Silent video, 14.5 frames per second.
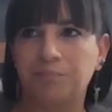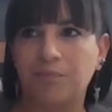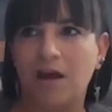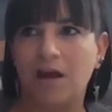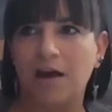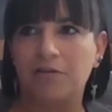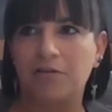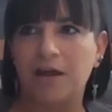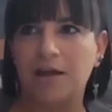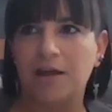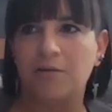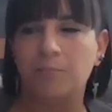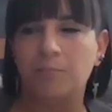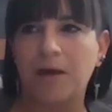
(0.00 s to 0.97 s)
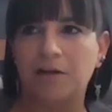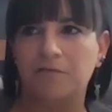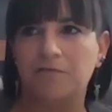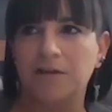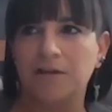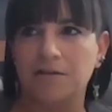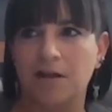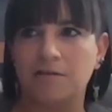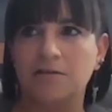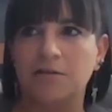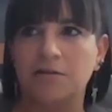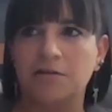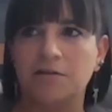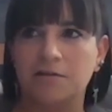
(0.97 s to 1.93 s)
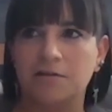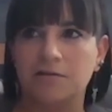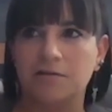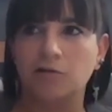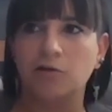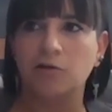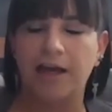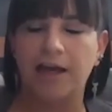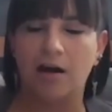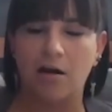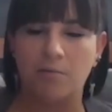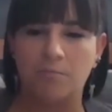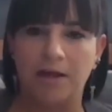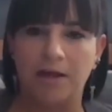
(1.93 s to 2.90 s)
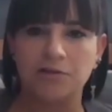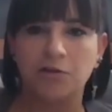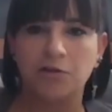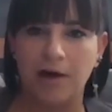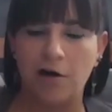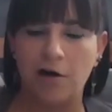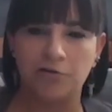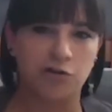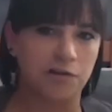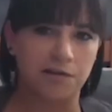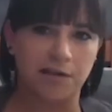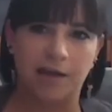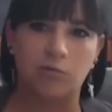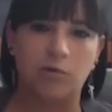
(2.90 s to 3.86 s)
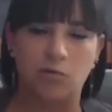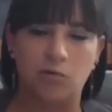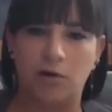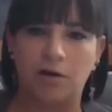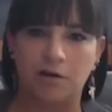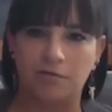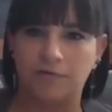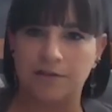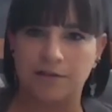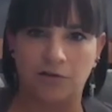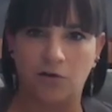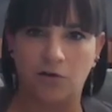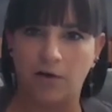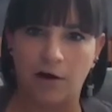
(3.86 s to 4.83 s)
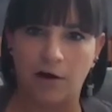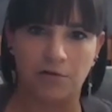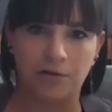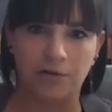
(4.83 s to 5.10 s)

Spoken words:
I think it benefits us to look at our mental health just like we would our physical health.